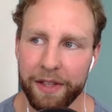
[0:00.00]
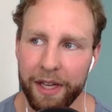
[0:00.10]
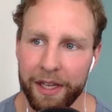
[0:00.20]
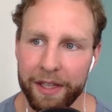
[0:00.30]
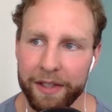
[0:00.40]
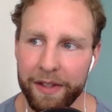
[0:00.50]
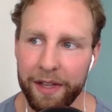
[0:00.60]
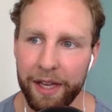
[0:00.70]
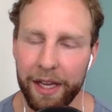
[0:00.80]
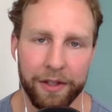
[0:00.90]
the
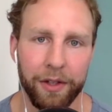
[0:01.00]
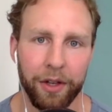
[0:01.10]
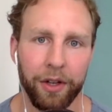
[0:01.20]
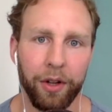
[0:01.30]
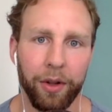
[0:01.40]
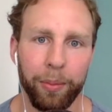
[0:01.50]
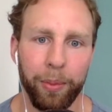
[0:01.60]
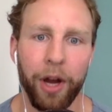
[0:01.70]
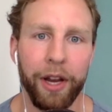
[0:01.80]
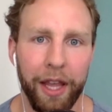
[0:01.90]
internal
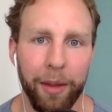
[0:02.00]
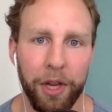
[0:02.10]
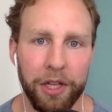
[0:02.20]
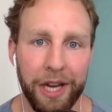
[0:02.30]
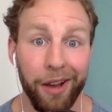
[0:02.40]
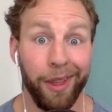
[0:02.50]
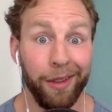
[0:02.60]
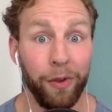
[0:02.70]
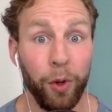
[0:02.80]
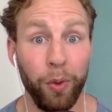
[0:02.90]
body image, how they
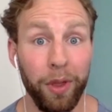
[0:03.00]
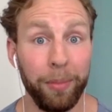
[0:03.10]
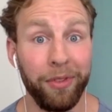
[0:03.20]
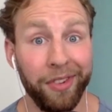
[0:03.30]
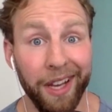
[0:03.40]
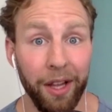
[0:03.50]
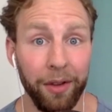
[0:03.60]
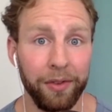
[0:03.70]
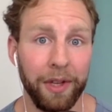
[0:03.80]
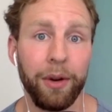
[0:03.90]
view themselves
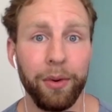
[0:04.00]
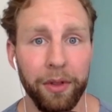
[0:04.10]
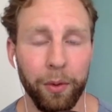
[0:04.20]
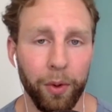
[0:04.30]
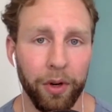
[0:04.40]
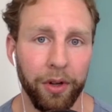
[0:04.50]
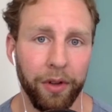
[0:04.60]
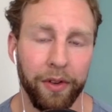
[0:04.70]
out in the world,